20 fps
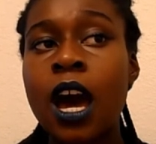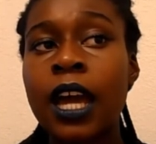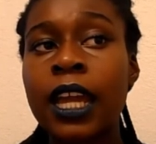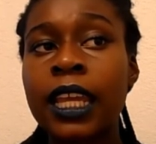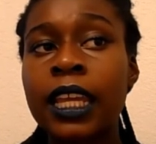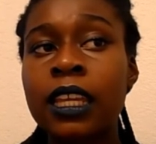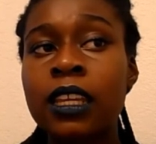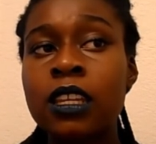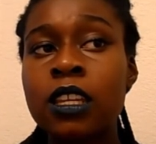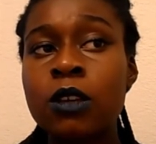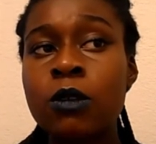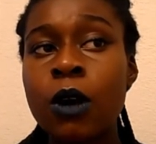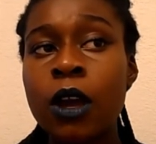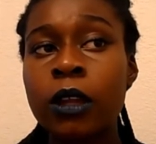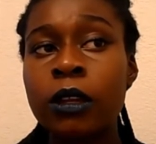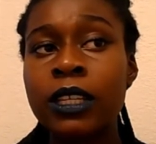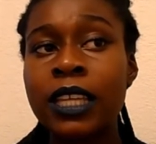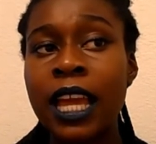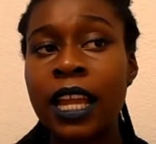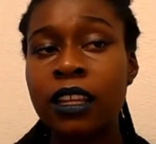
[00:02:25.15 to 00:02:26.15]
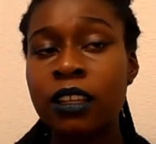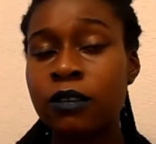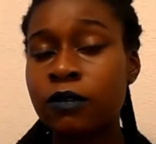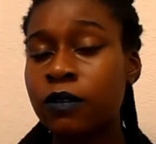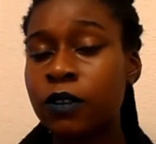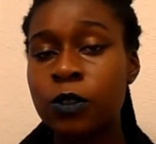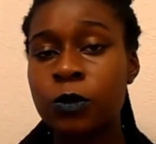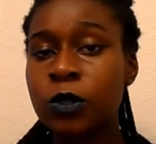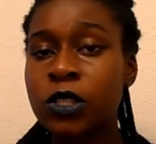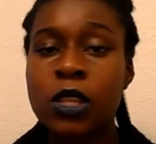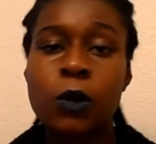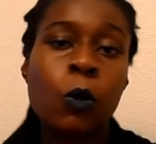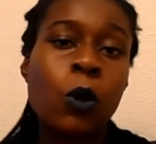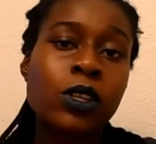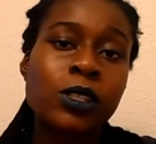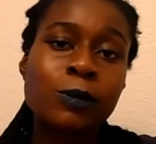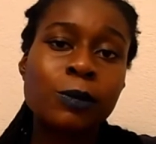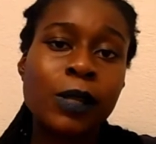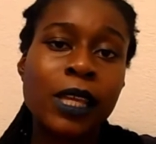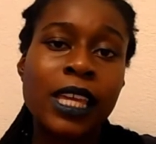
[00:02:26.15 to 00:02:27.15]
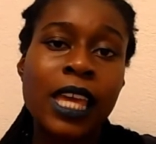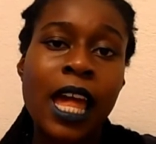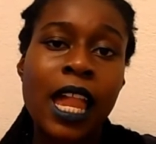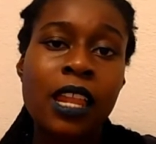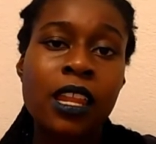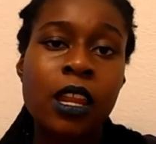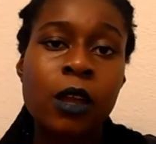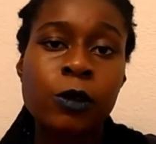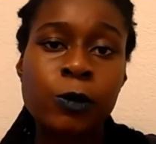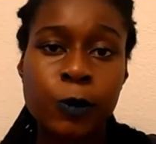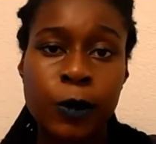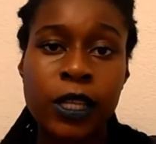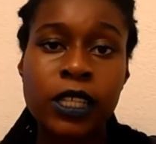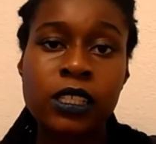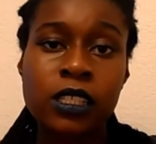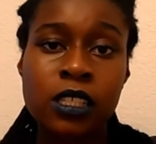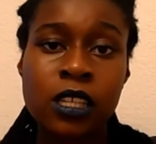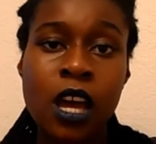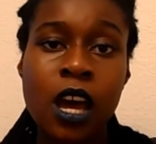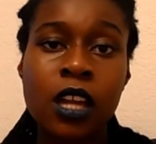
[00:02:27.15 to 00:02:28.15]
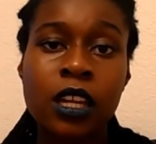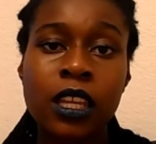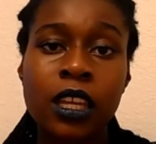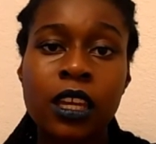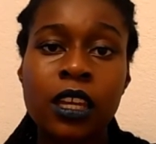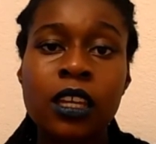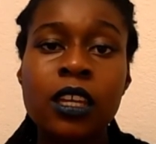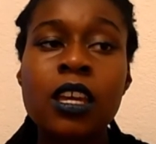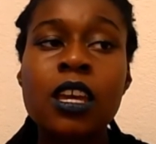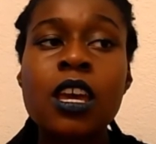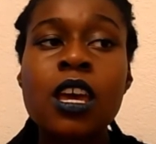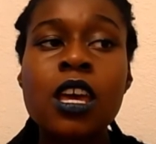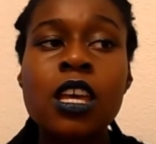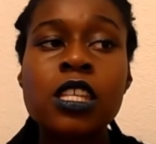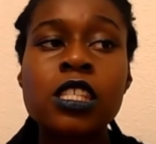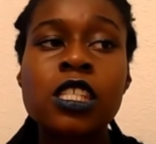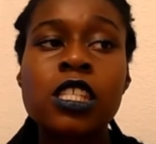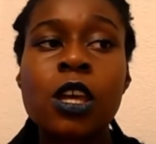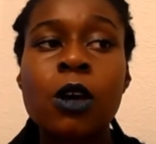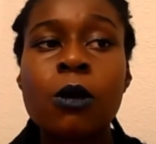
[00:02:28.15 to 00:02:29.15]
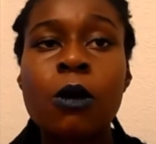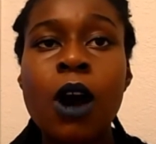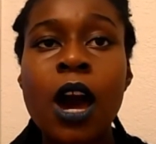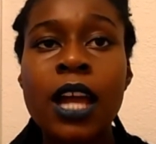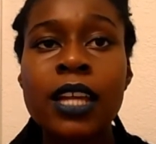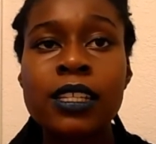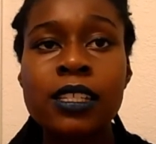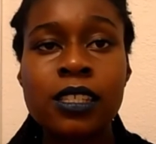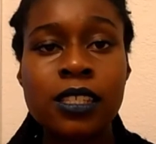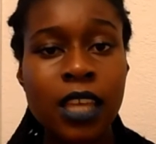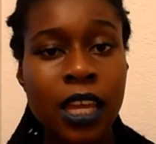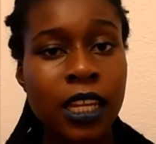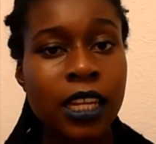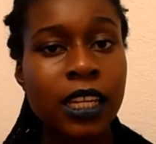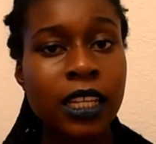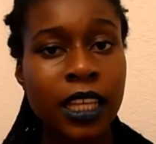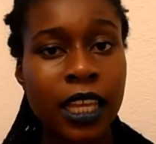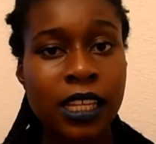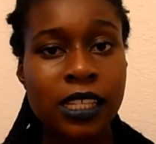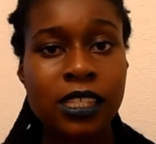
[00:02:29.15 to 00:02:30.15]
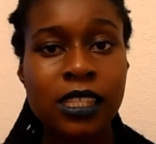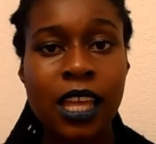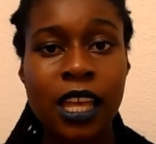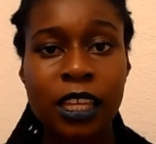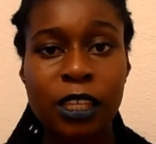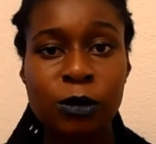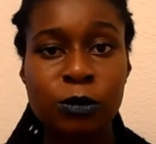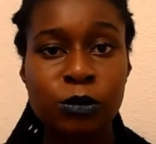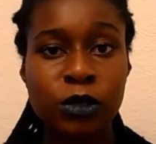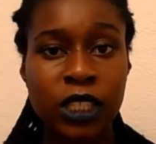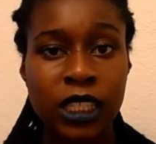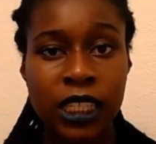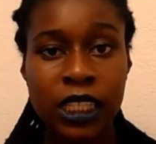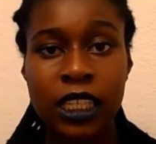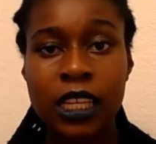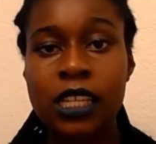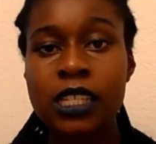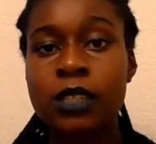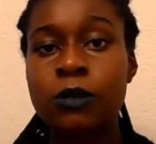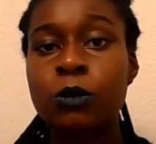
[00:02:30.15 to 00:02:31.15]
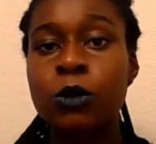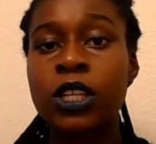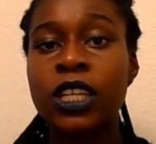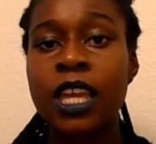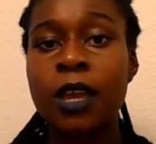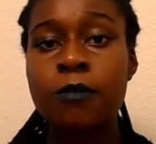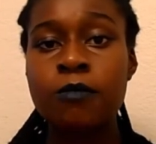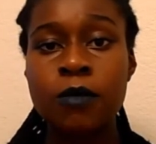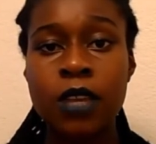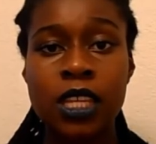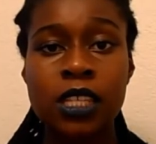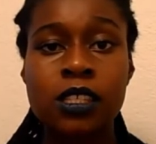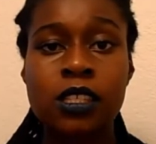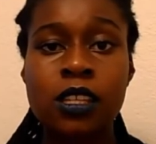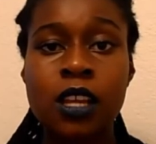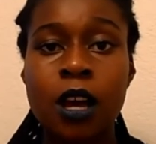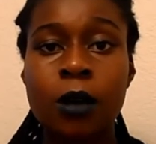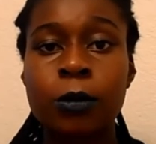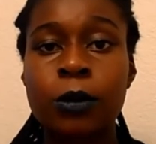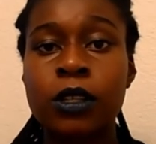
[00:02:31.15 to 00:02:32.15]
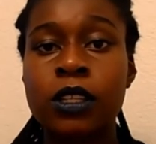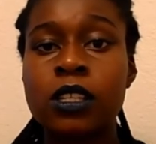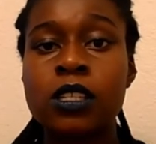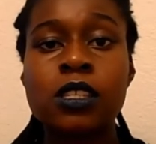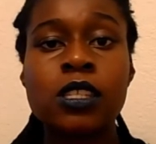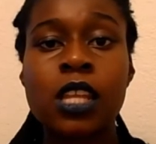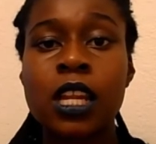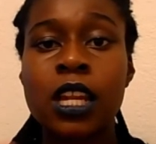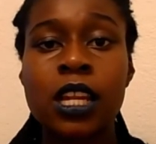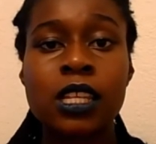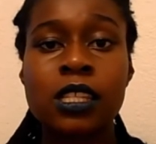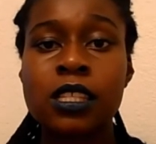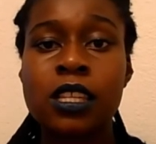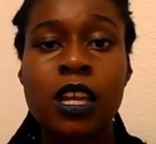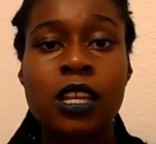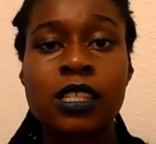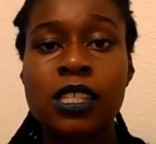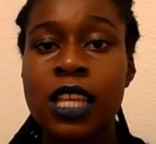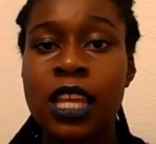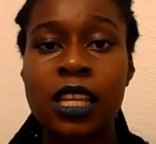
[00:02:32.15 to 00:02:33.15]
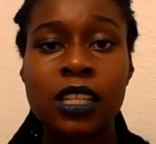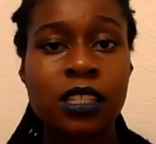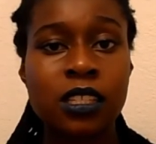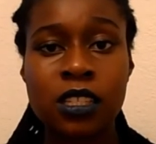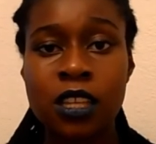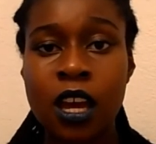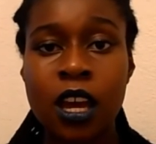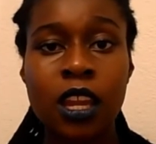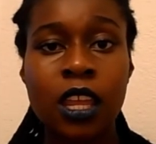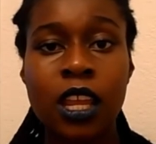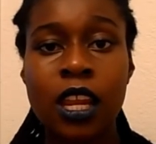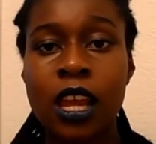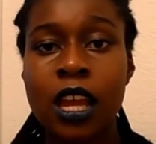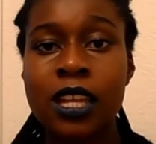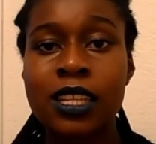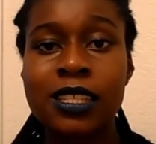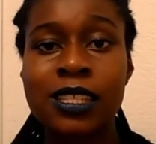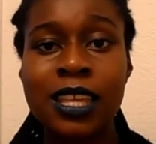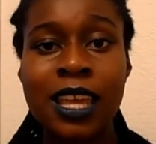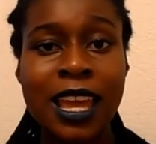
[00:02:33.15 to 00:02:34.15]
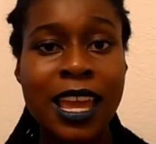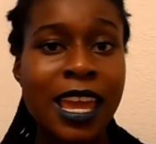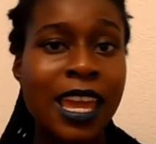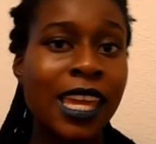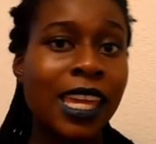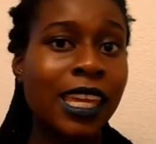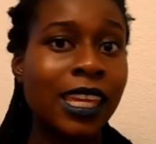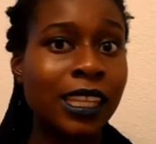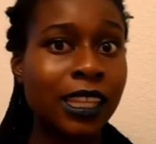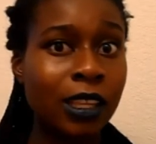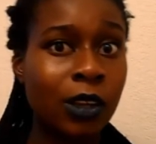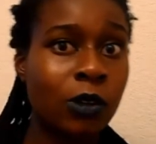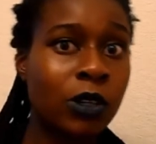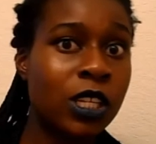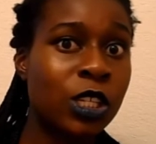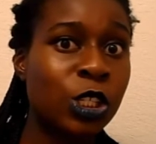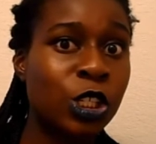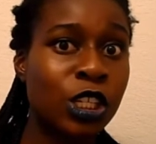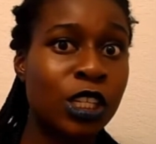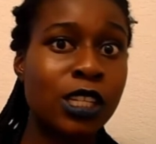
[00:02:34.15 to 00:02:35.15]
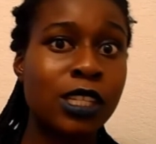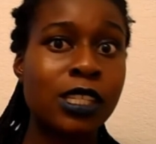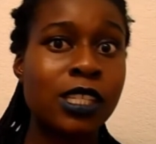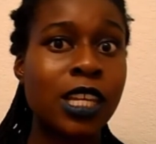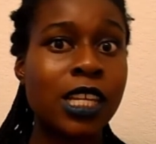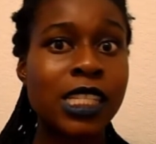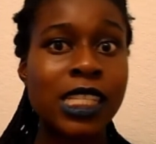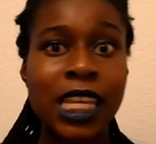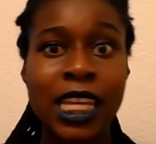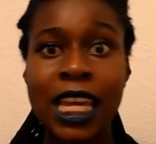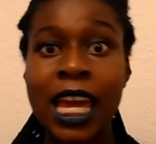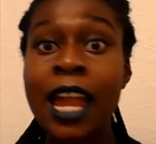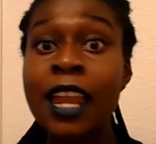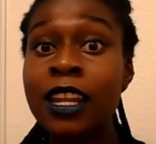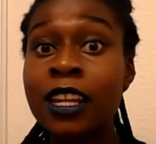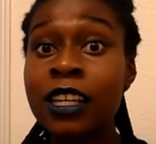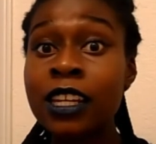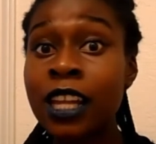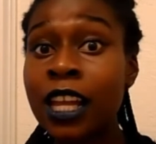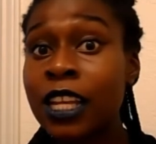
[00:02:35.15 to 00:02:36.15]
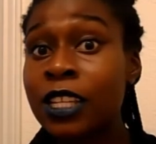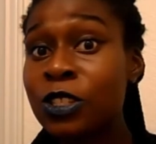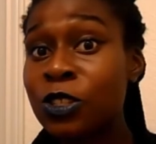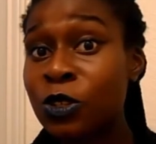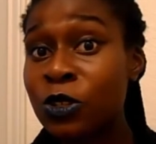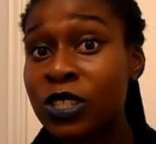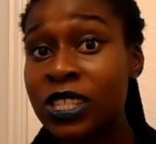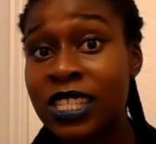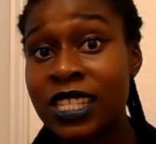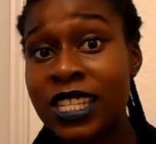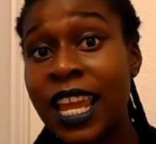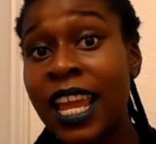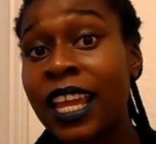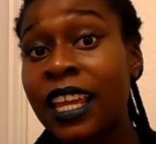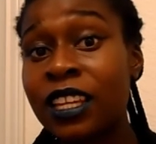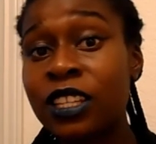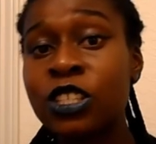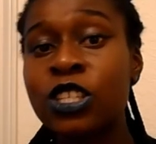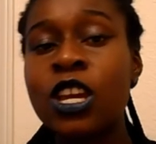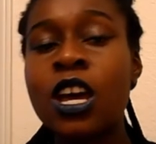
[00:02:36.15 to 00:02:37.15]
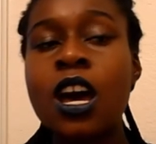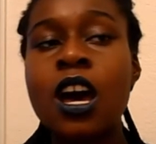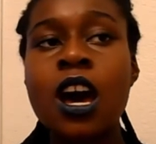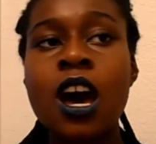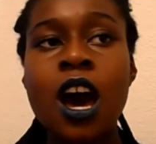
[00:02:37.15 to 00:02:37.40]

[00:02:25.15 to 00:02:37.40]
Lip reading: I knew I'd get confused because I wasn't playing Helen, I was playing Titania. So I decided against that completely. I didn't want to get mixed up and suddenly start saying Titania lines in the audition and start saying Helen lines on stage.